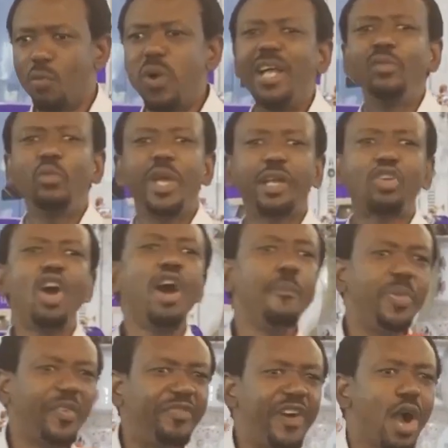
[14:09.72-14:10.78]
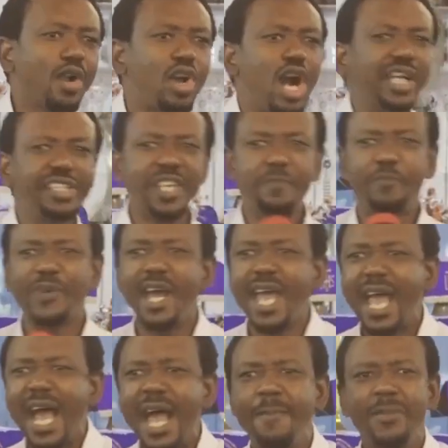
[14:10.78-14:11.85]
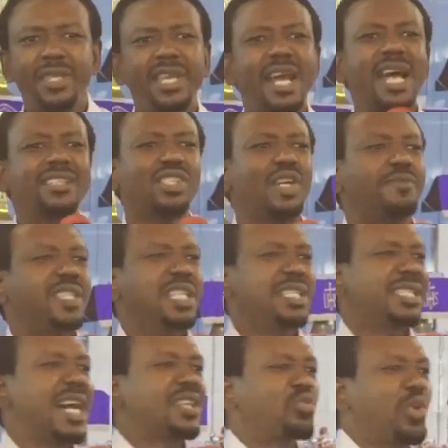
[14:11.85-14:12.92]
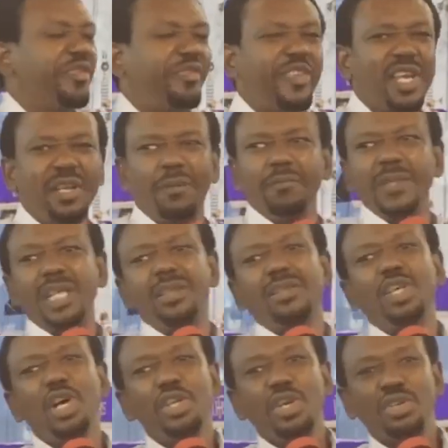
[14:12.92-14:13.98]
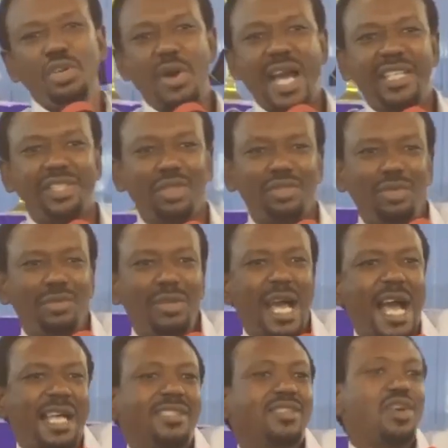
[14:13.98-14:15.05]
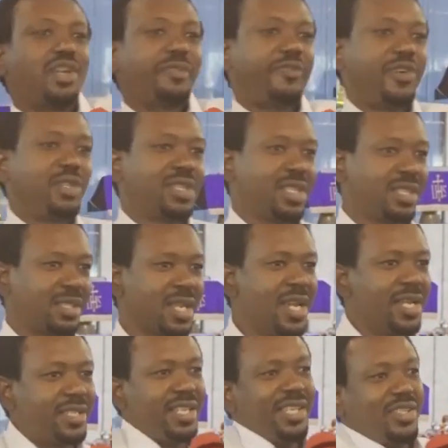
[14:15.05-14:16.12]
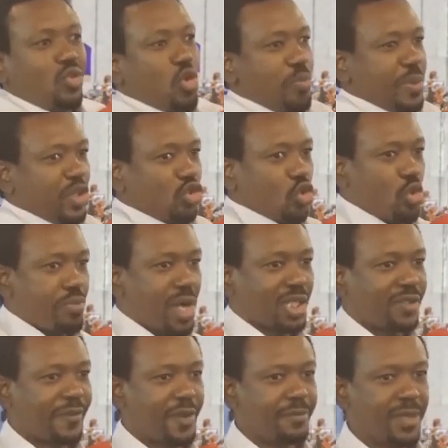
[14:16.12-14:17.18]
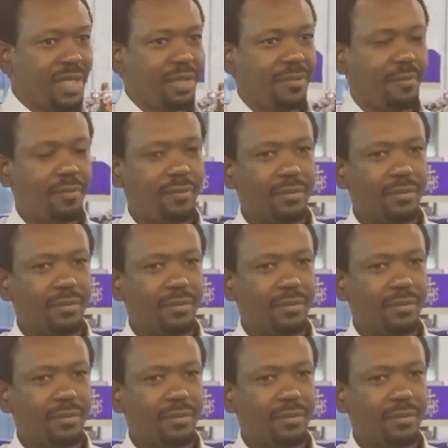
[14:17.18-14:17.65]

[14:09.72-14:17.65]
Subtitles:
When we come before God in prayer, there are some things that we feel, no, I shouldn't ask God for this. This could be too much for me.